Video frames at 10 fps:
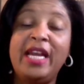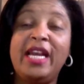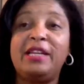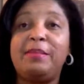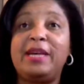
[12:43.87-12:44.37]

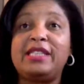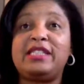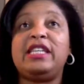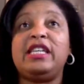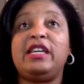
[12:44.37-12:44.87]
And the
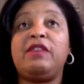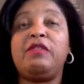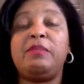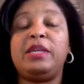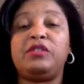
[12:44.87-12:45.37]
Byzantine
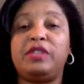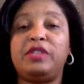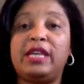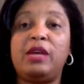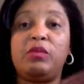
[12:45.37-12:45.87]
government during
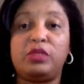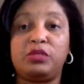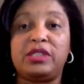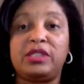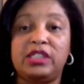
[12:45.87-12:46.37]
that time, which
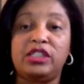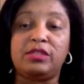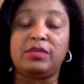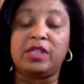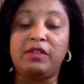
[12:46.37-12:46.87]
was the
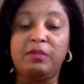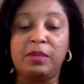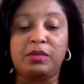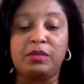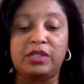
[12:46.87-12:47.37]
Egyptian
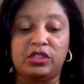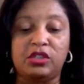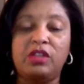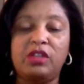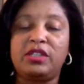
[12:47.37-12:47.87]
government, was in
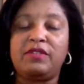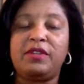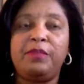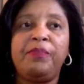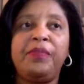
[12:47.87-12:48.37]
charge of it.